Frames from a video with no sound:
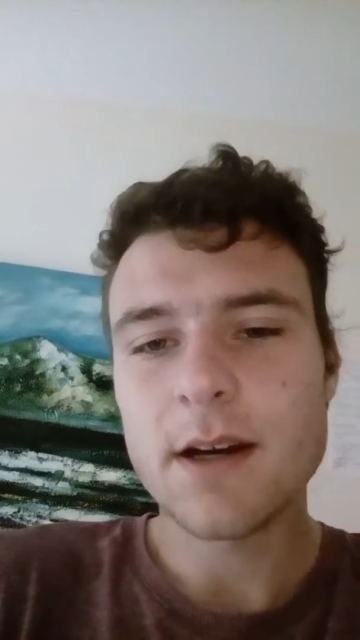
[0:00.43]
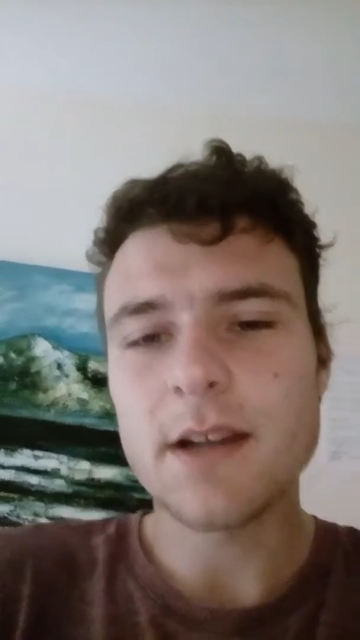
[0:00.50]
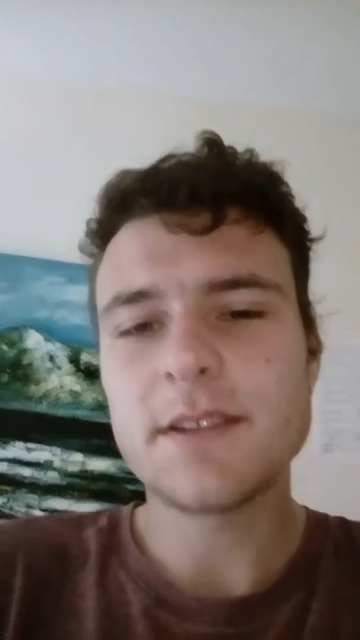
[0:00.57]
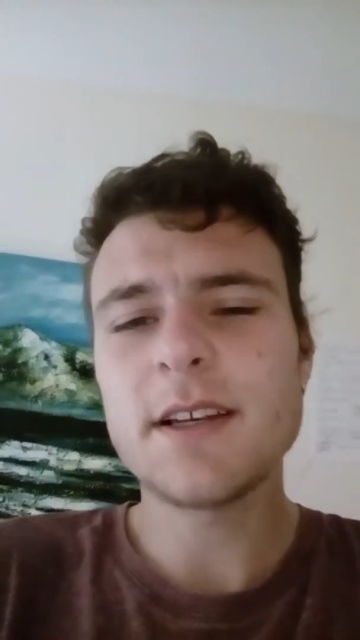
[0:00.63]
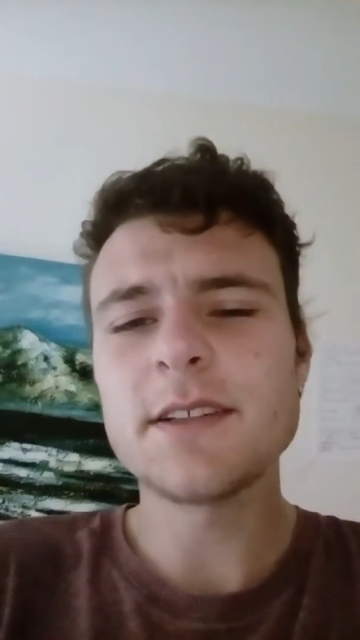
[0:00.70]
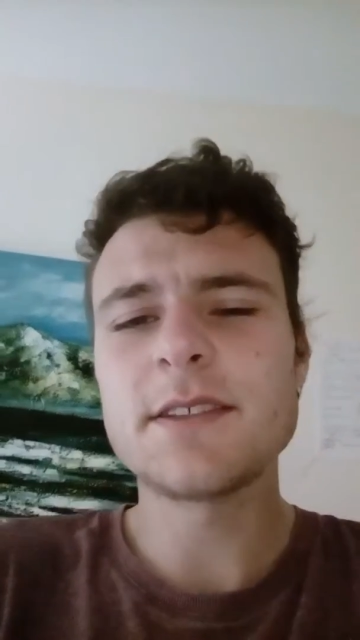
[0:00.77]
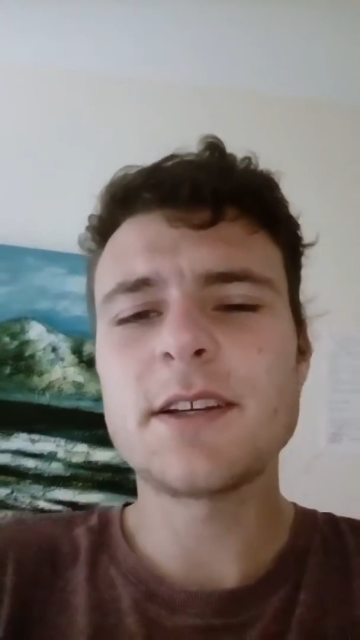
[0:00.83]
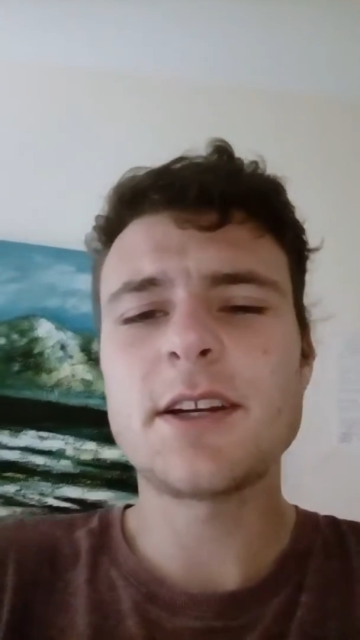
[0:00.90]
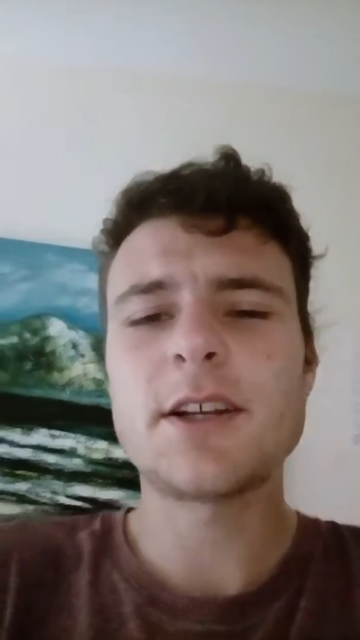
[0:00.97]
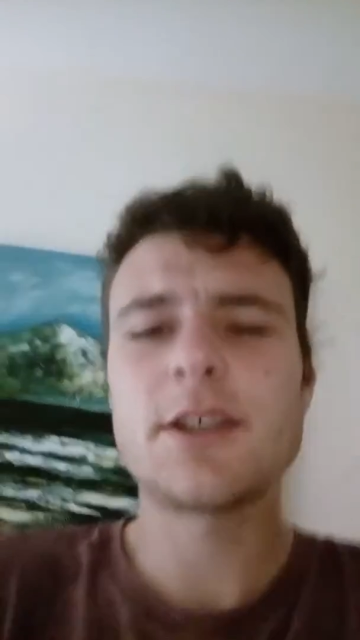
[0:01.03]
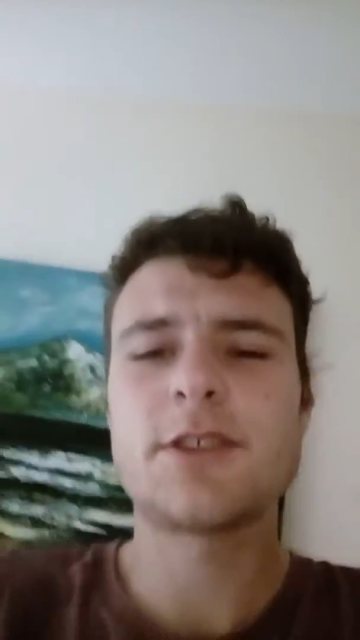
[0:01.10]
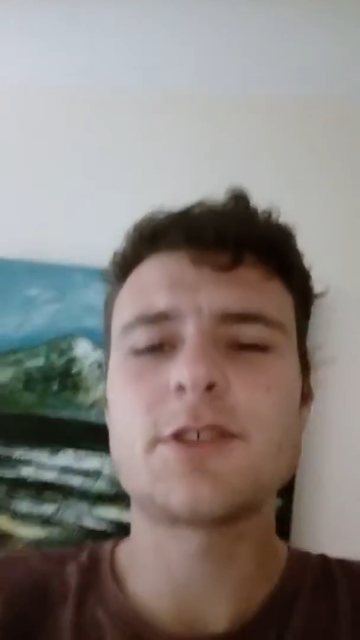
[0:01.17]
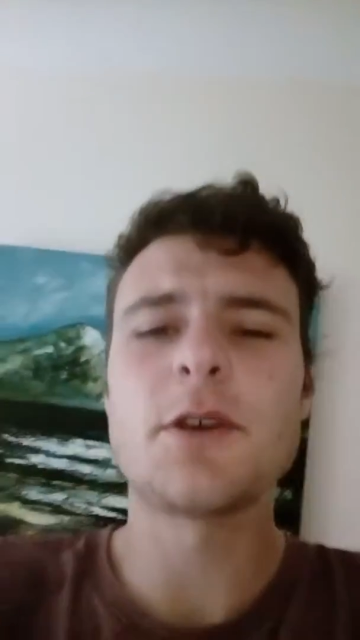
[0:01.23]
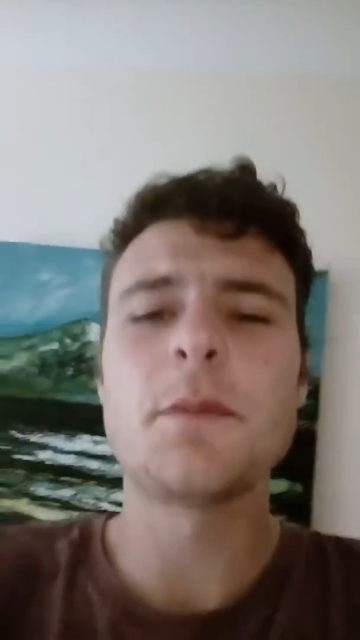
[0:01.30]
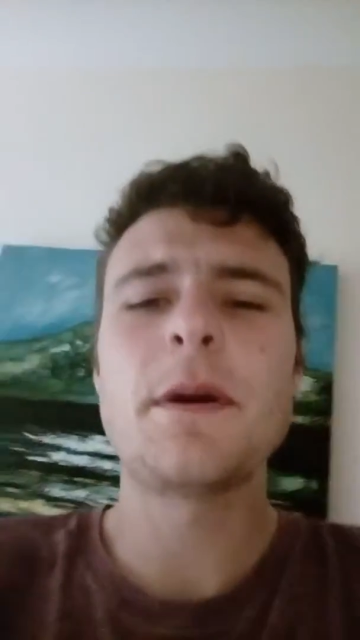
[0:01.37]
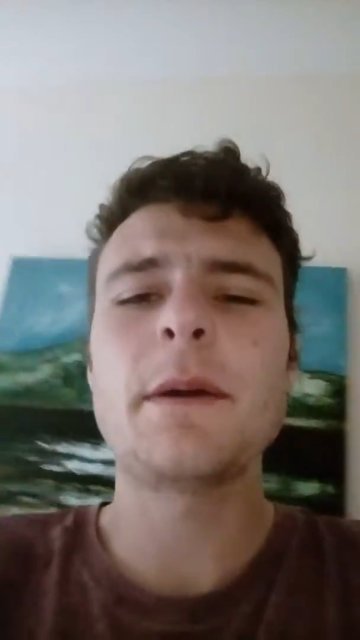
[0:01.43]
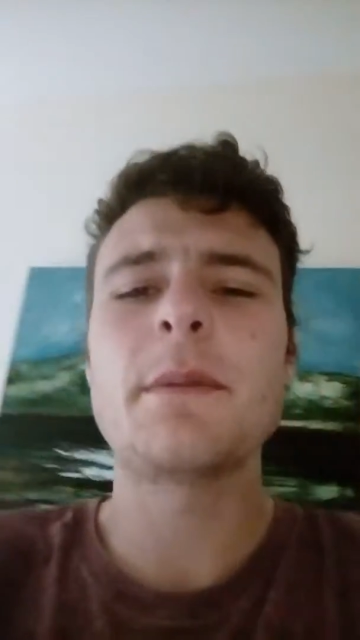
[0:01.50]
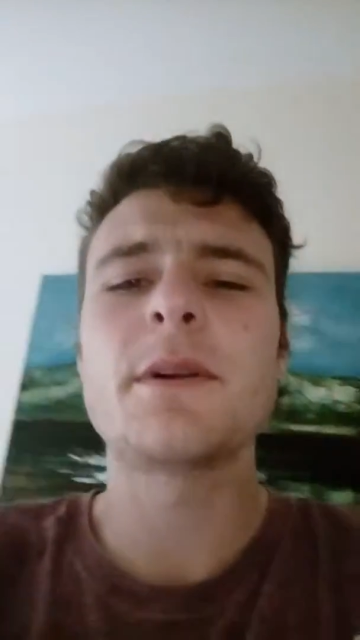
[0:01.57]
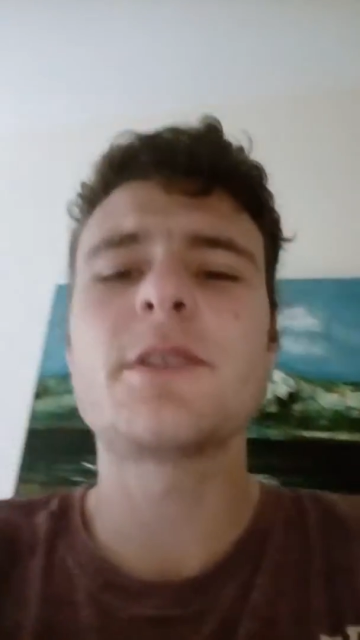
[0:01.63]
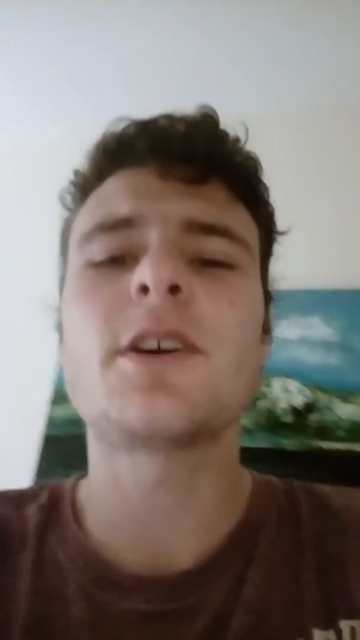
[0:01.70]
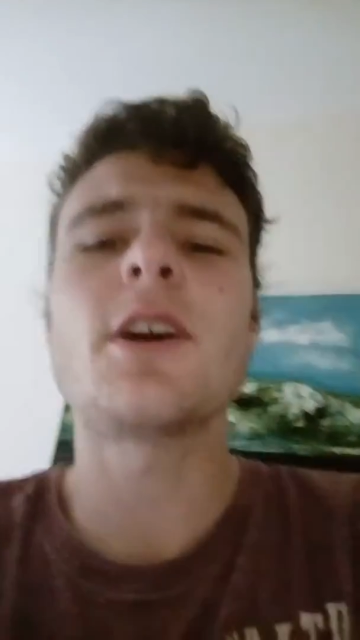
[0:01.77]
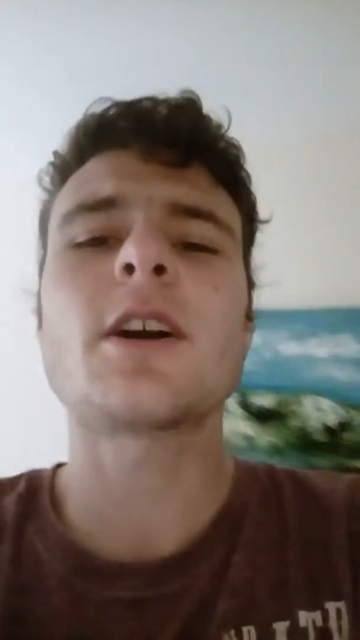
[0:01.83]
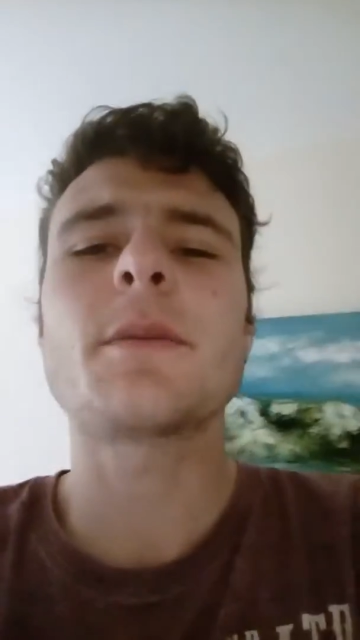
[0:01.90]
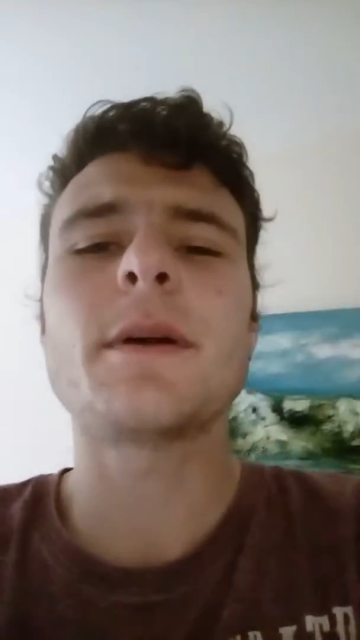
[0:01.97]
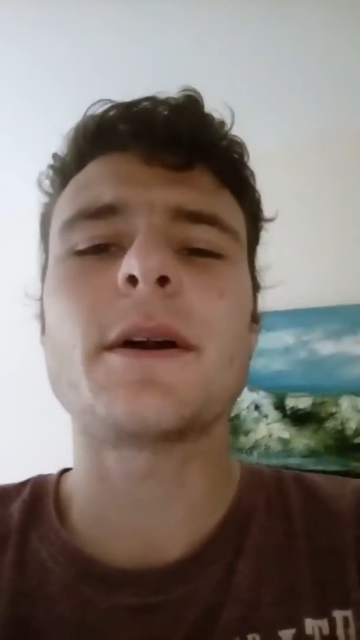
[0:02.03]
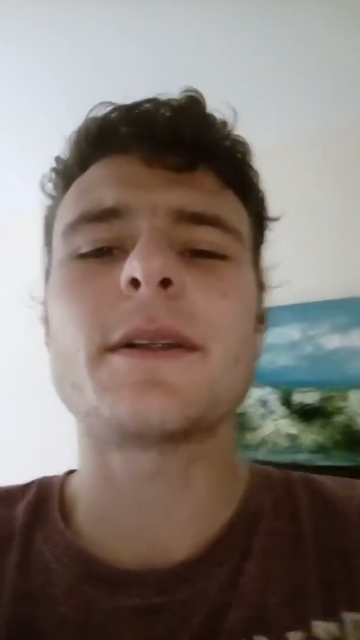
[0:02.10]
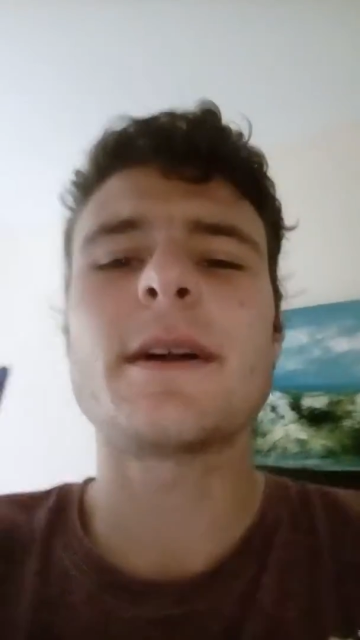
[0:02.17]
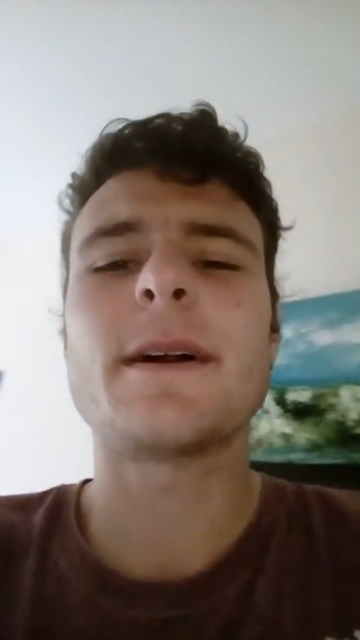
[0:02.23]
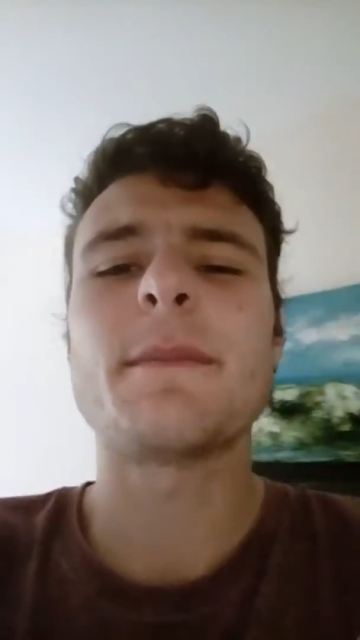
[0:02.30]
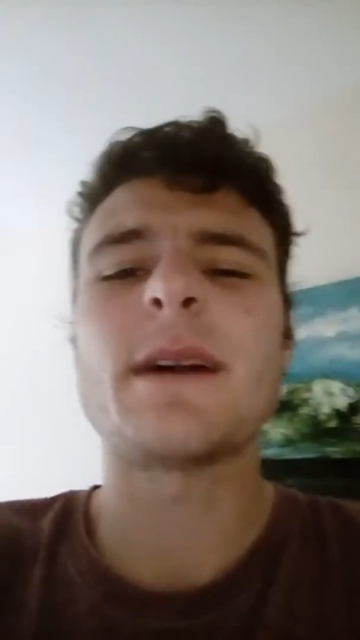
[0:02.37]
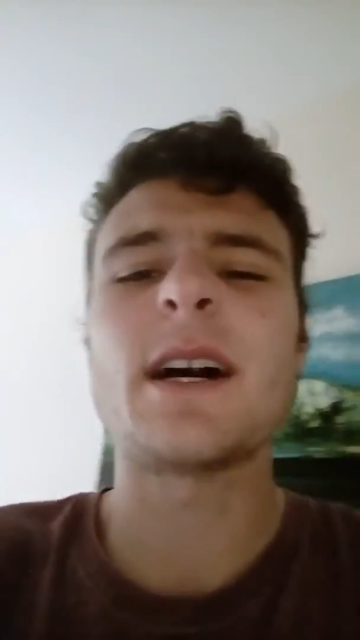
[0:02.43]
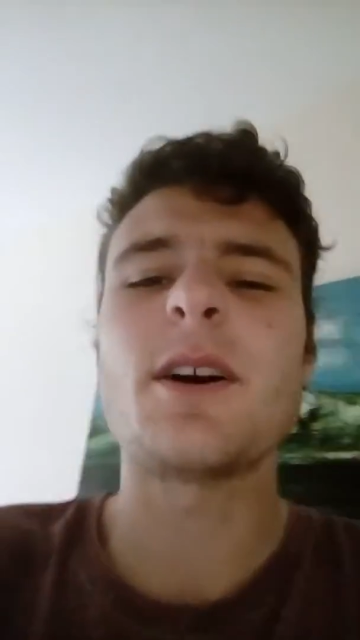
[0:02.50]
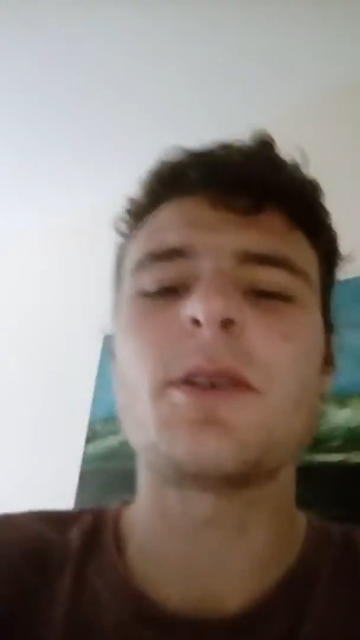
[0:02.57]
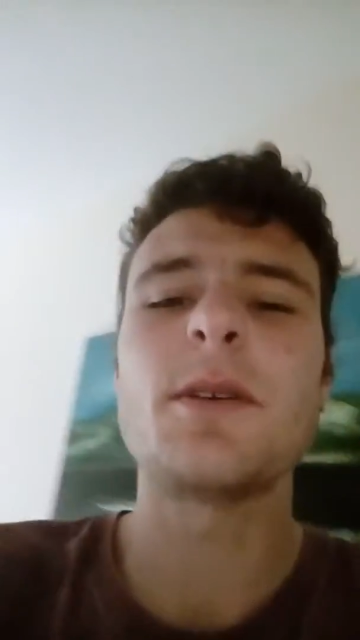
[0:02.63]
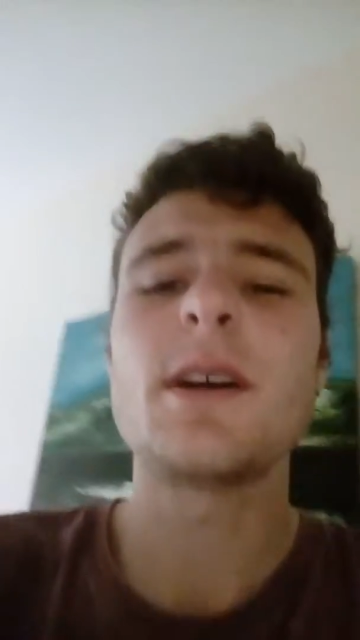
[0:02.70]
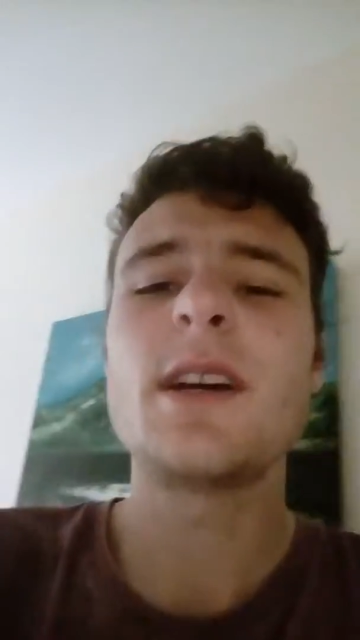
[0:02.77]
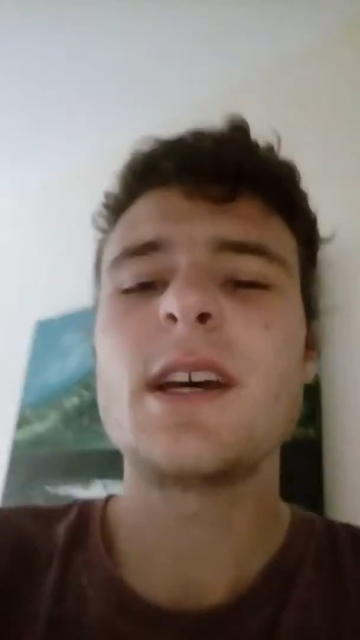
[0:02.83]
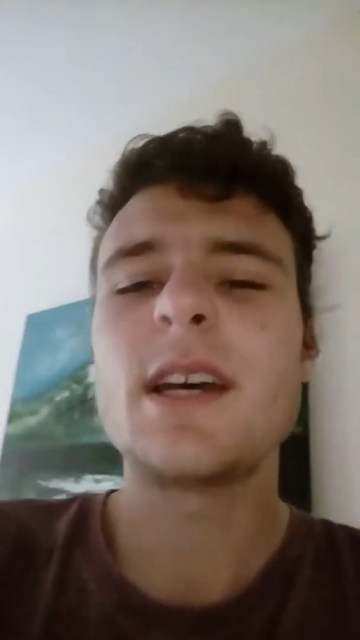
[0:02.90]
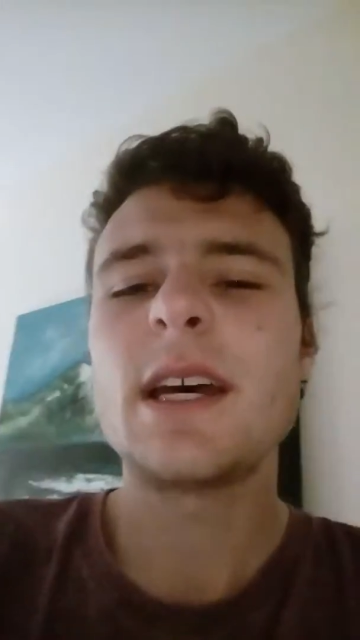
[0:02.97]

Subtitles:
I tend to hear some people talk about how